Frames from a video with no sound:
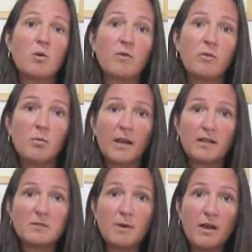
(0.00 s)
if you're
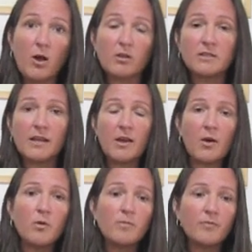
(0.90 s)
planning to buy a holiday
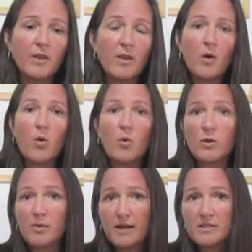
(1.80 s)
home or
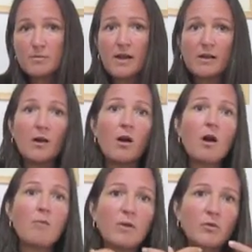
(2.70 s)
you're planning to buy a
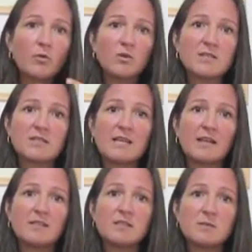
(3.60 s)
car but you're not
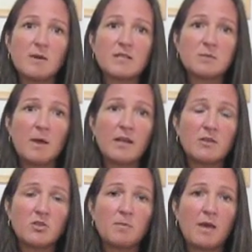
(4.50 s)
intending to make Spain
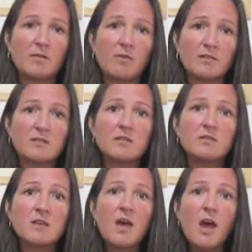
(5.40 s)
as your main
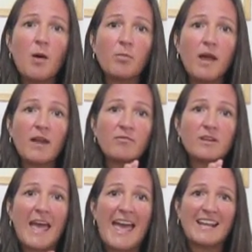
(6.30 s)
residence, apply for
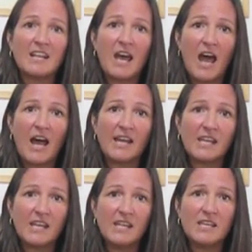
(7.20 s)
an
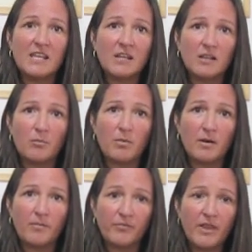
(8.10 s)
NIE
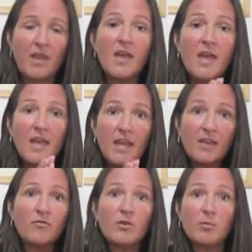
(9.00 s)
number.
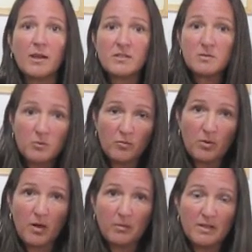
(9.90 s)
If you're planning to move
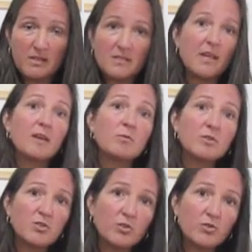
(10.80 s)
permanently, as I say,
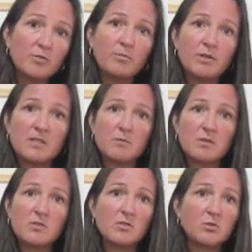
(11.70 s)
with children, putting them
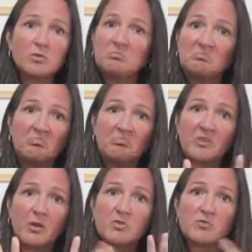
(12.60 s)
into school,
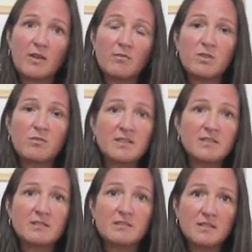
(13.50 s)
go straight for the
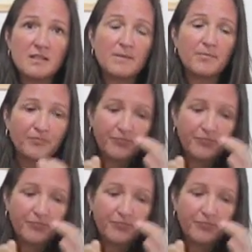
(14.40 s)
Residency.